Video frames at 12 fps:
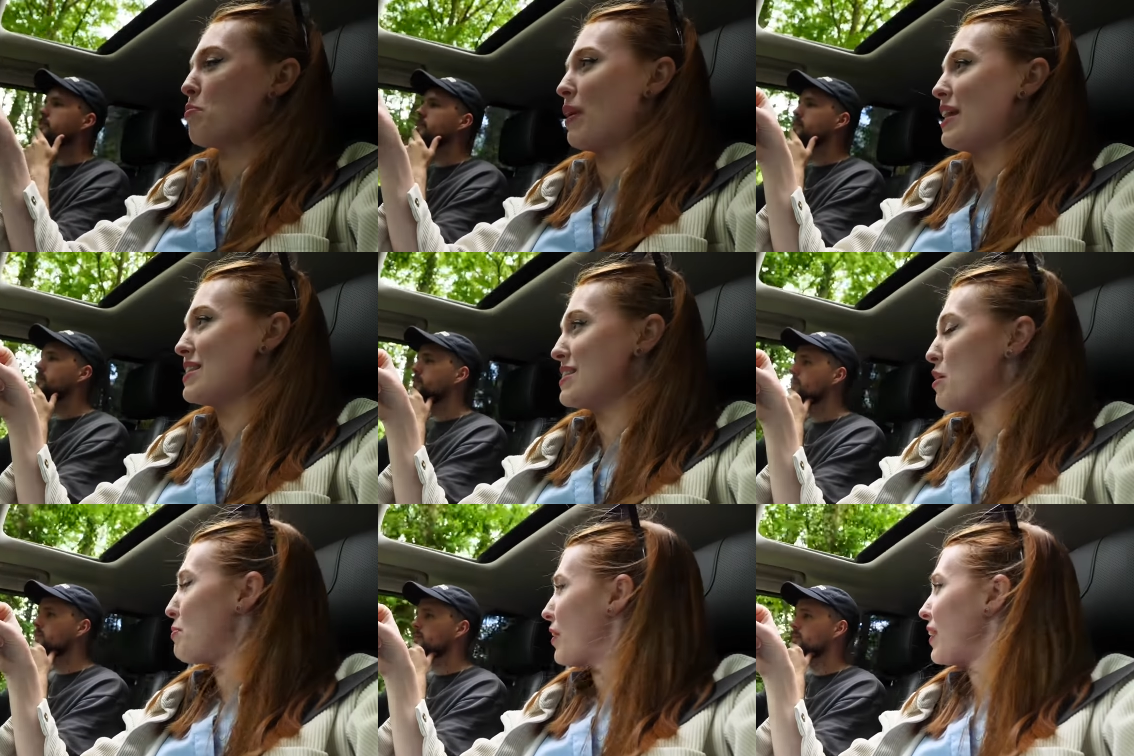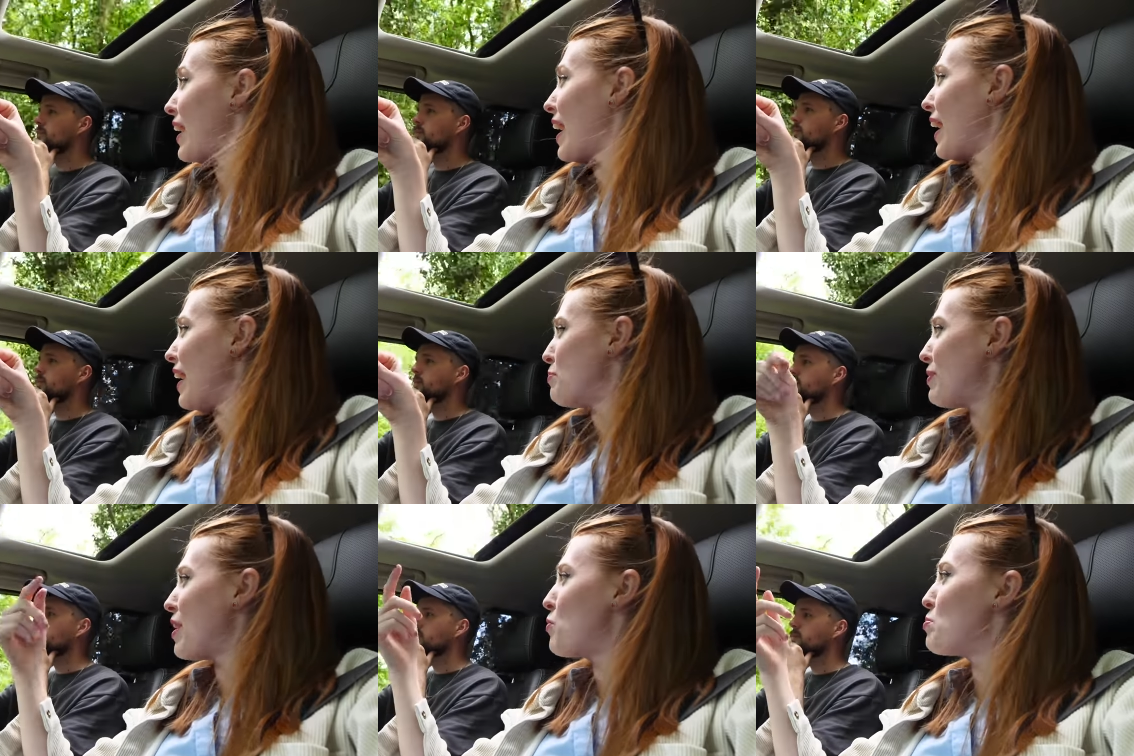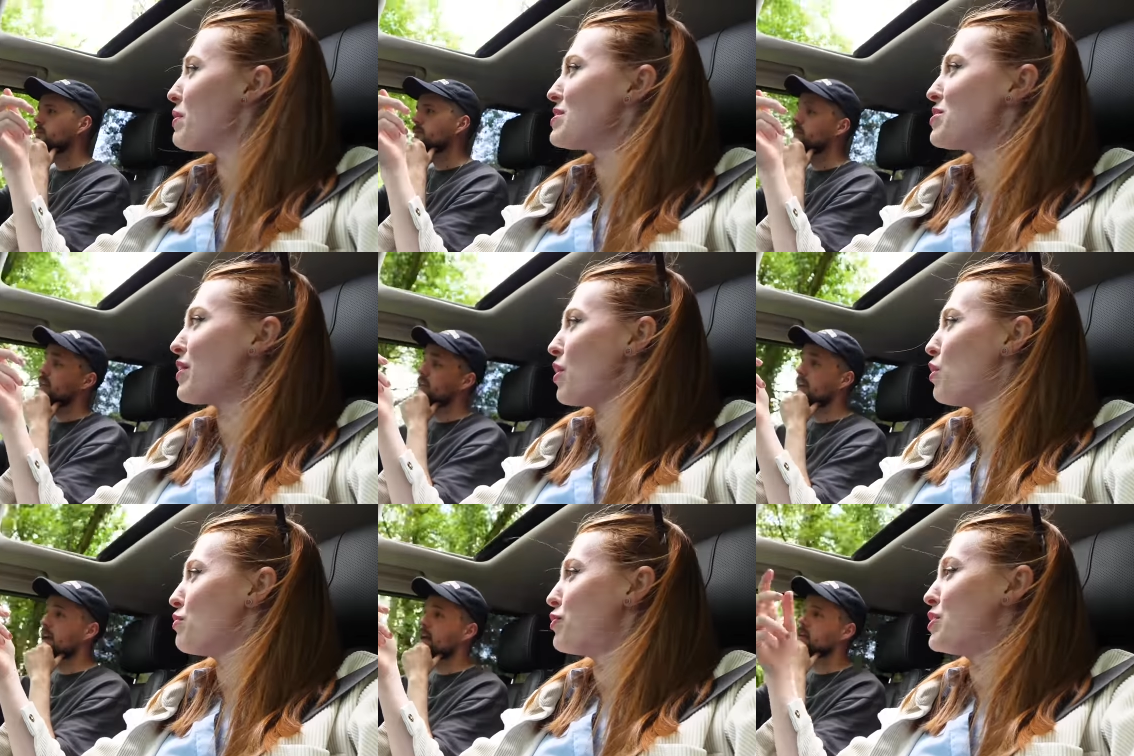Speaker 1: places, it would be okay. But they wouldn't be to
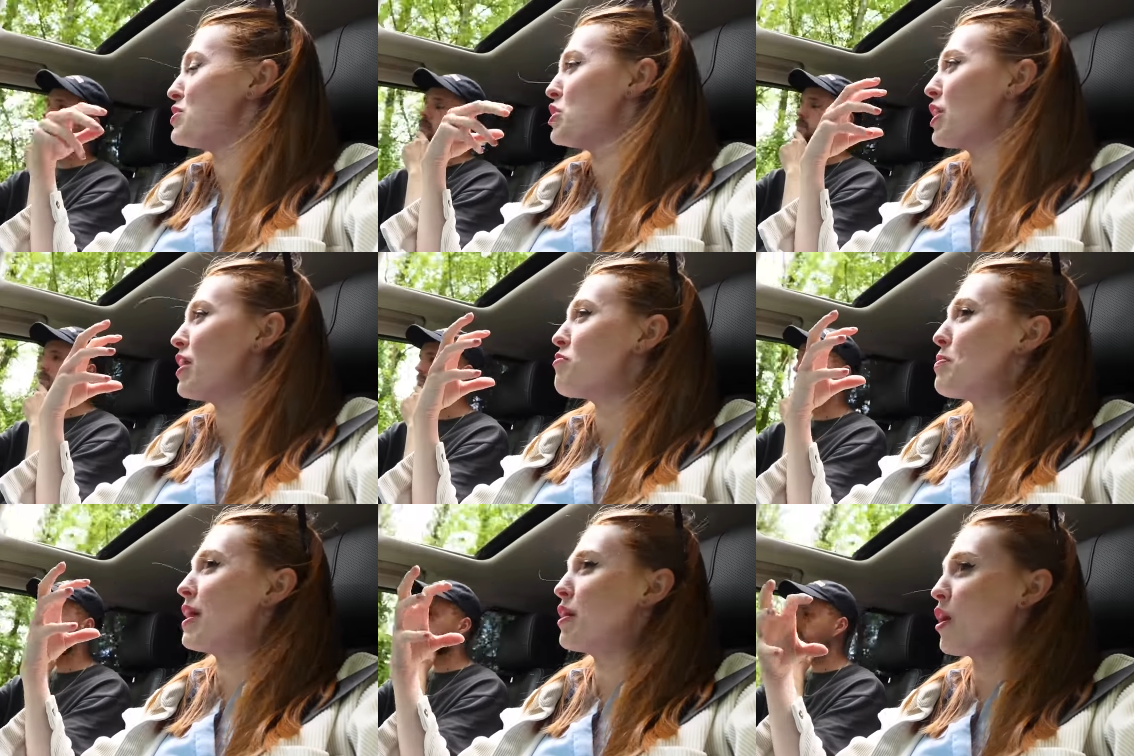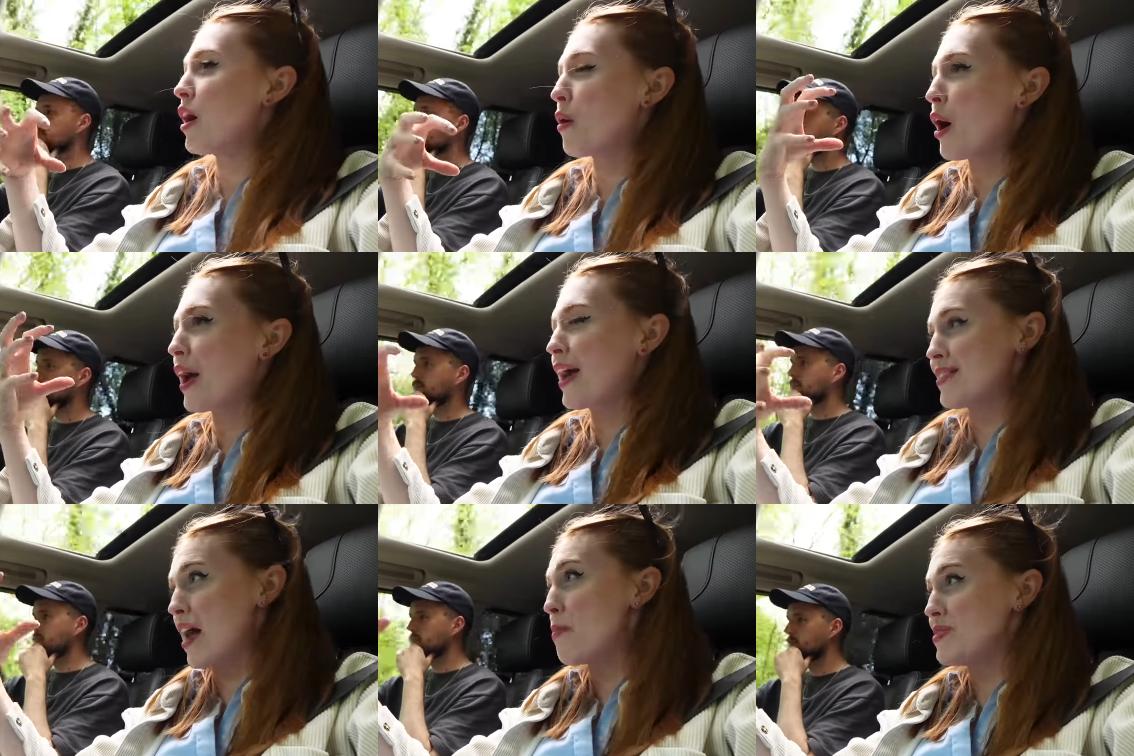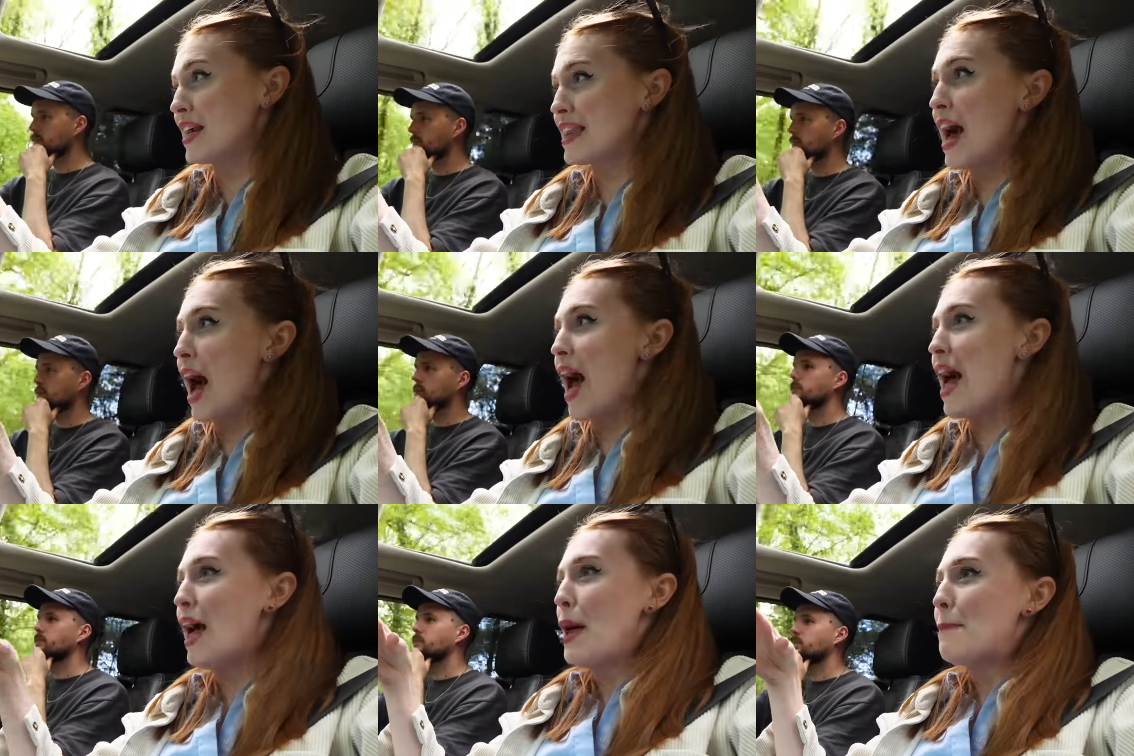that yeah. often, so you'd kind of be uh, uh, accepting that.